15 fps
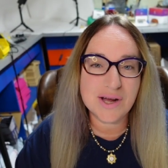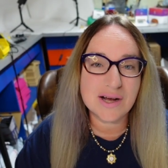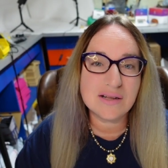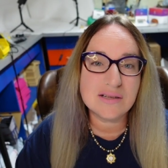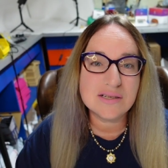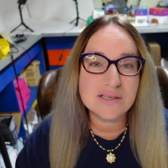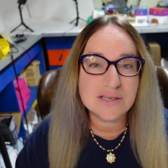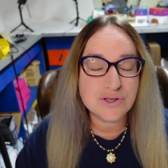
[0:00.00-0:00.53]

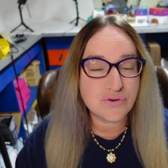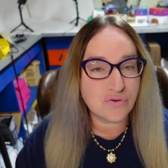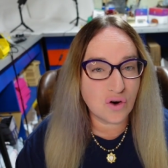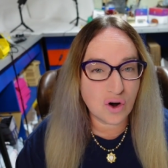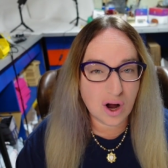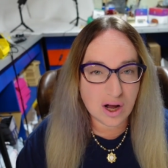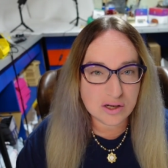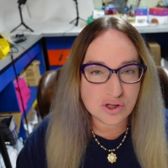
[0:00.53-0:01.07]
necklaces
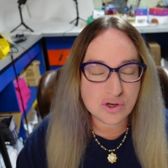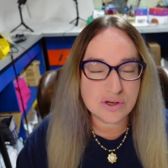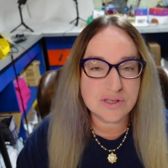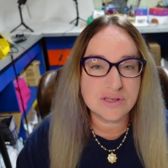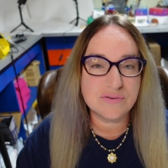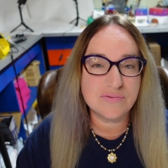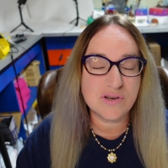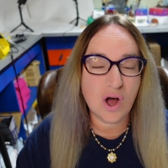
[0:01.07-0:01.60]
for
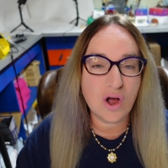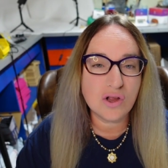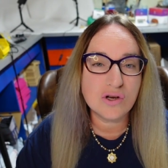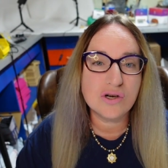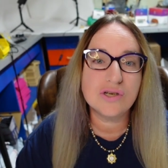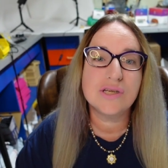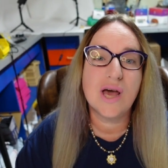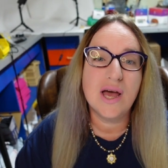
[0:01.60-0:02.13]
hundreds of
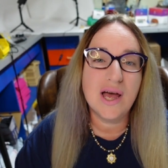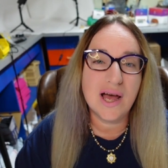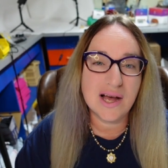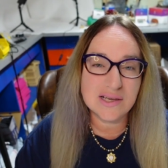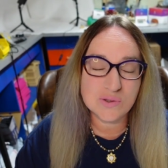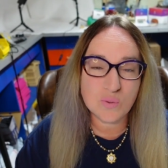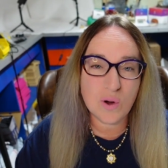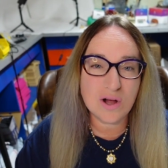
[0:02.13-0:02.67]
dollars,
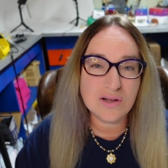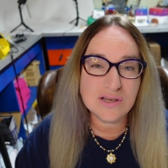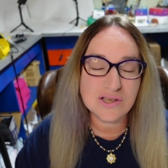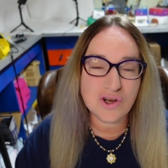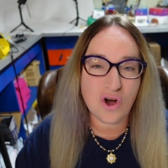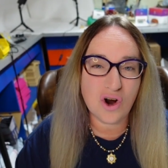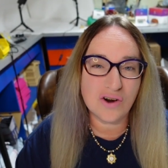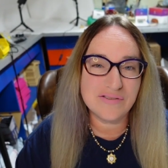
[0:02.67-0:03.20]
as well
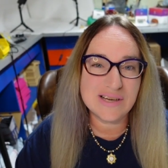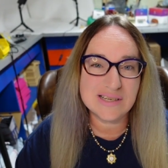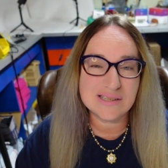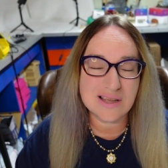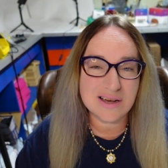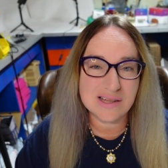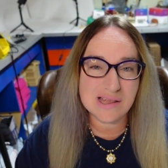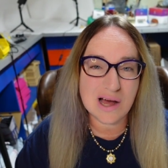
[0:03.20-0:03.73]
as
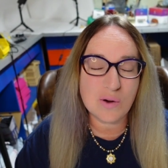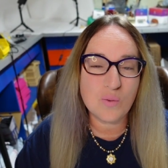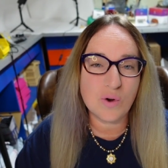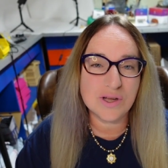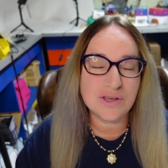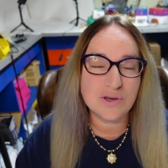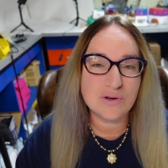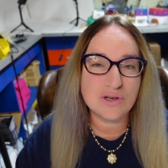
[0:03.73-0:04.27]
carvings like that
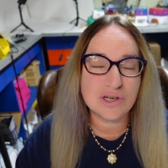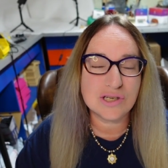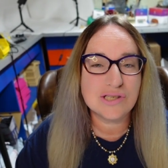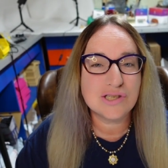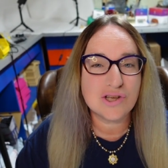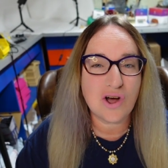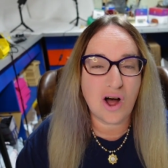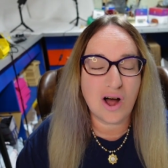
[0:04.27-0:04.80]
one you
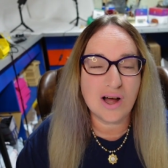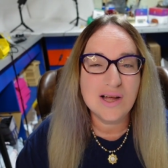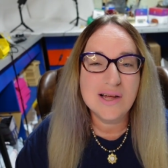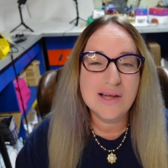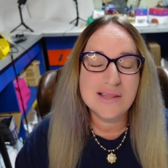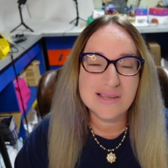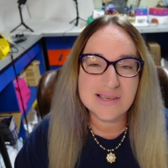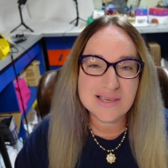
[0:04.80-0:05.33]
just saw.
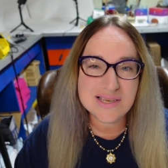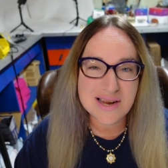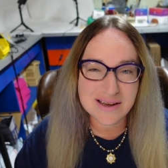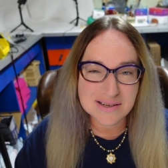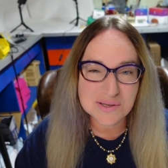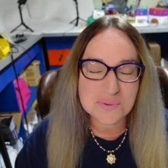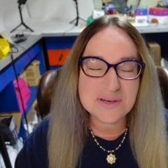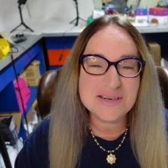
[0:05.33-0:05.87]
This
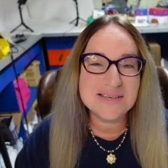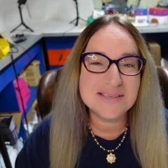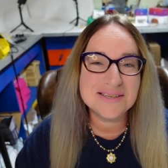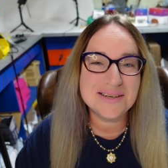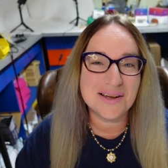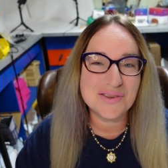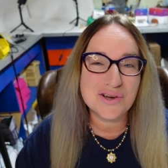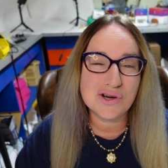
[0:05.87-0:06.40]
next one is
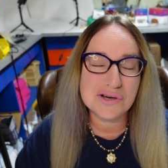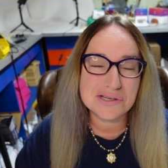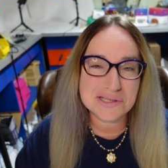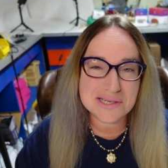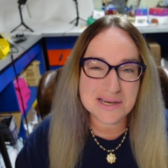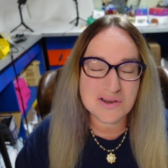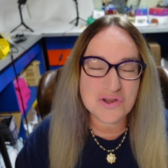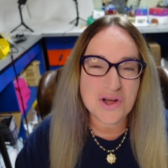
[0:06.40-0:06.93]
another
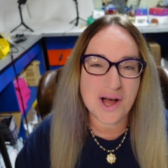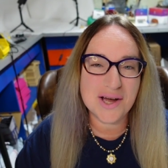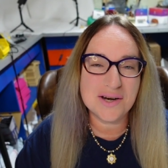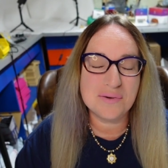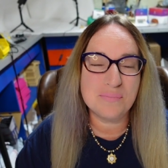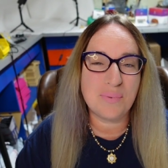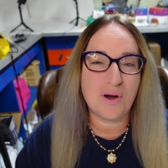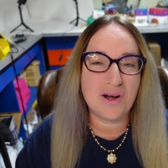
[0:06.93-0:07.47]
single
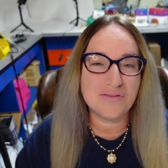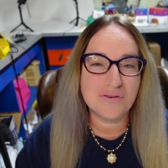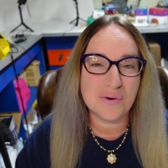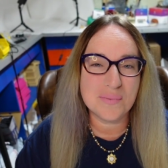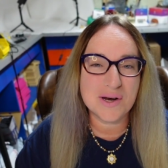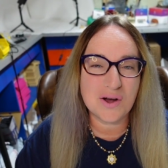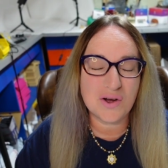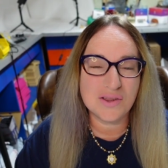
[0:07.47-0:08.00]
item bought
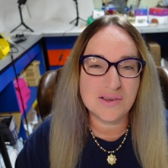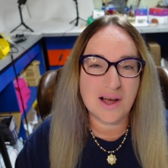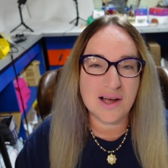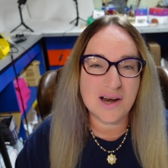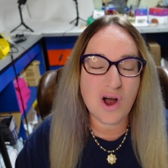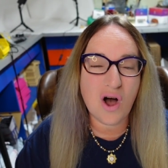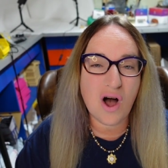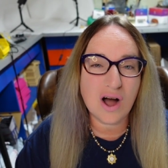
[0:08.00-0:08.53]
from an
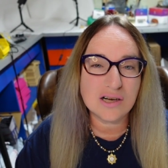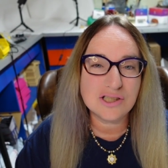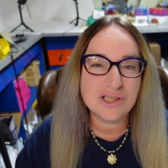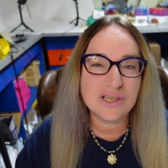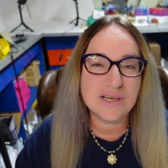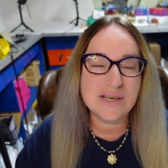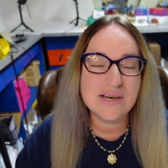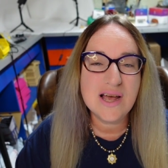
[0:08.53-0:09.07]
online
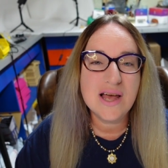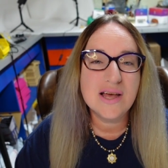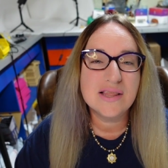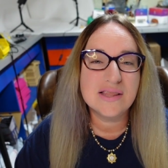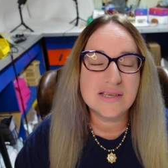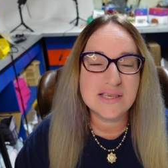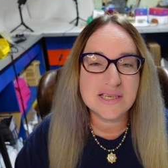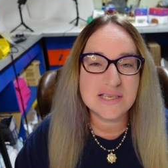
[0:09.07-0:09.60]
auction.
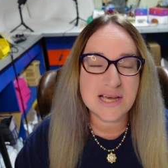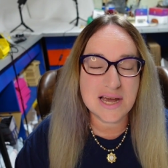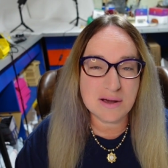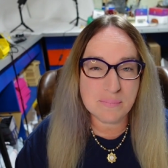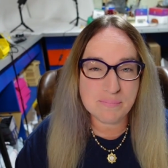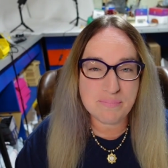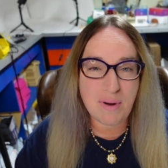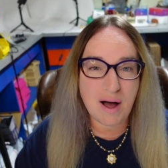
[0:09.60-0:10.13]
This is
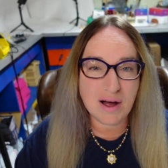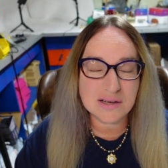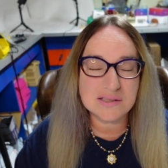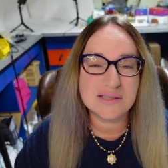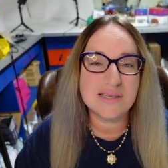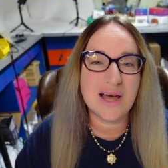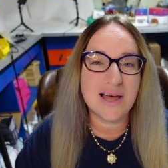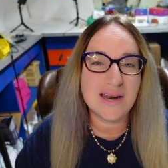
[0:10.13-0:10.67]
a
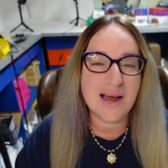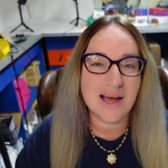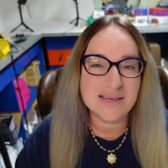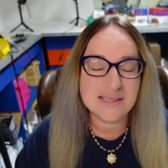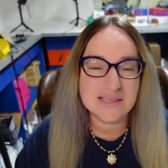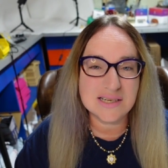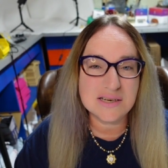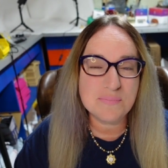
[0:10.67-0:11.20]
box set. I
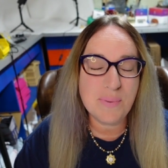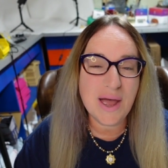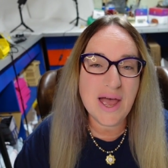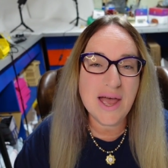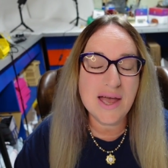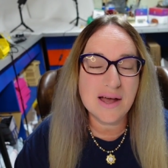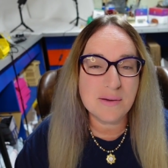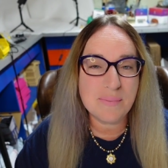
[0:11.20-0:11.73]
did
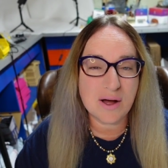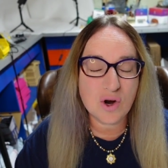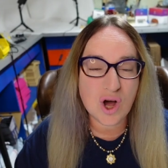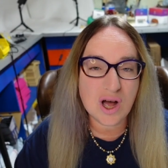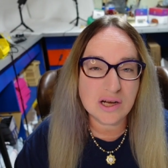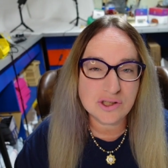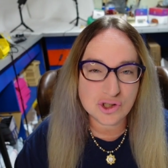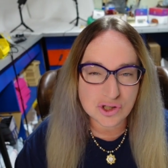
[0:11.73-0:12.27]
pay about
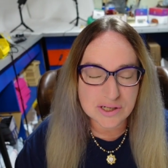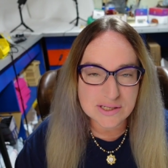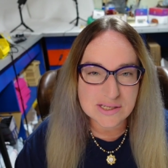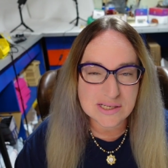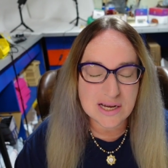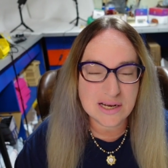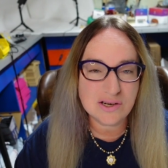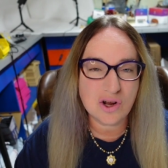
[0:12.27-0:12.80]

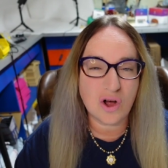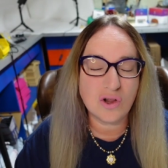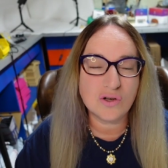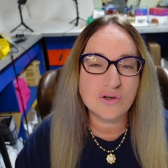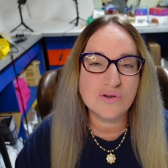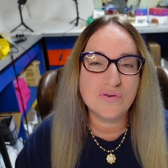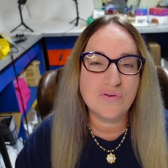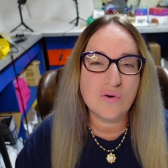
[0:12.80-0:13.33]

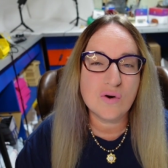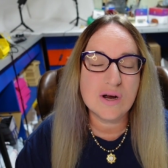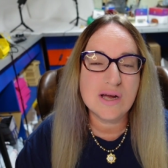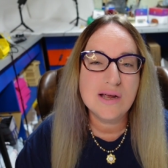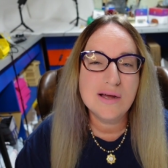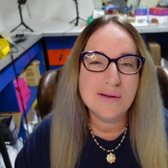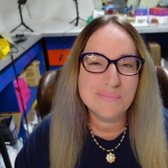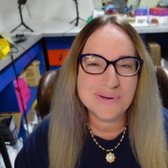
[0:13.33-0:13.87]
$110 for
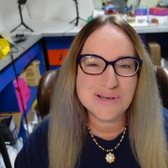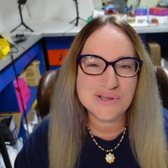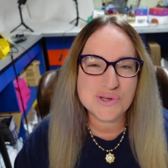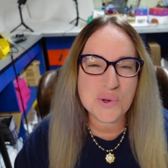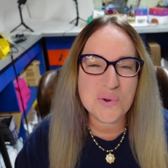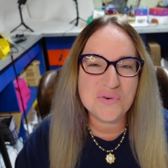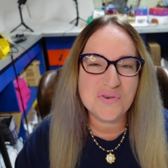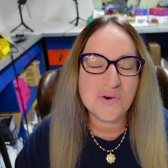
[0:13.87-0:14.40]
it, but it
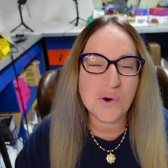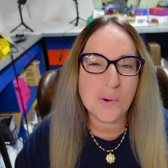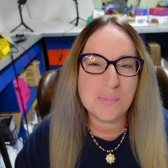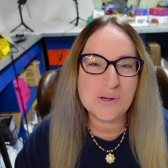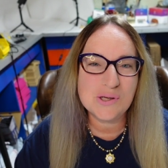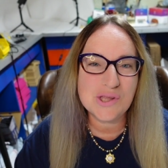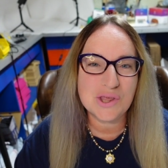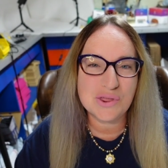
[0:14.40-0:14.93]
sold for almost